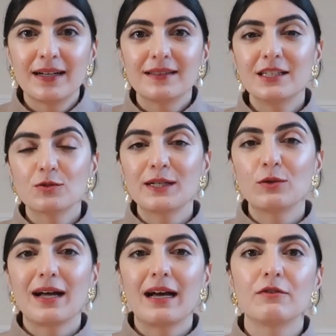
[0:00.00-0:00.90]
This way
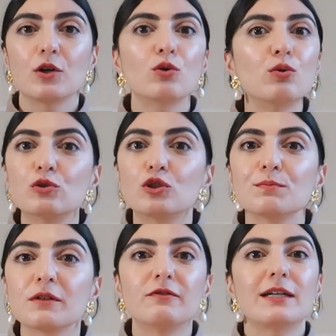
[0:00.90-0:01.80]
you'll have gorgeous
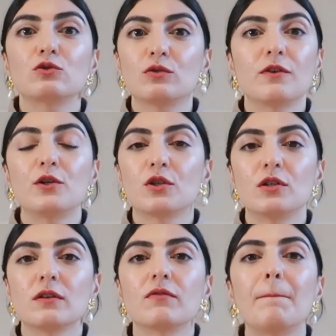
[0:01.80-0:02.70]
professional
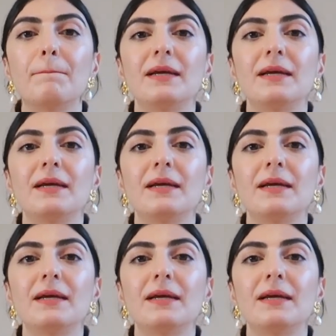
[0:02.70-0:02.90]
photos of the